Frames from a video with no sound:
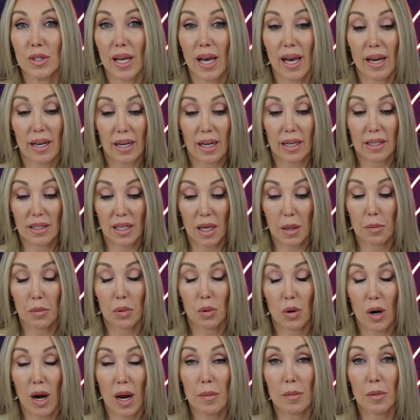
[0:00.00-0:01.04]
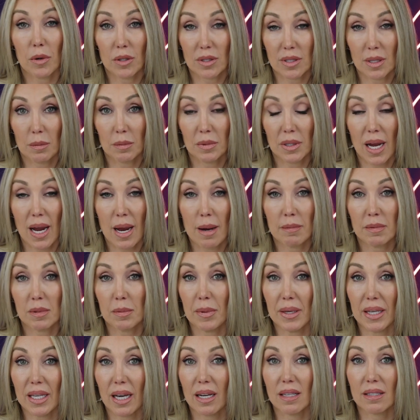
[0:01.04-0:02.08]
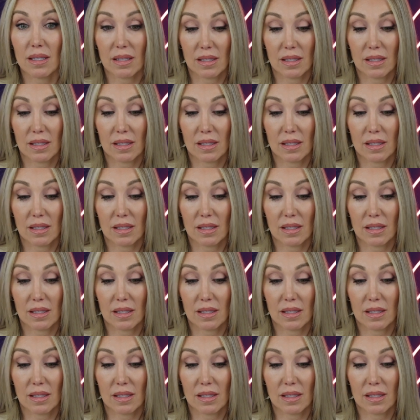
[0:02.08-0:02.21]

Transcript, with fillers: that as a primer sometimes because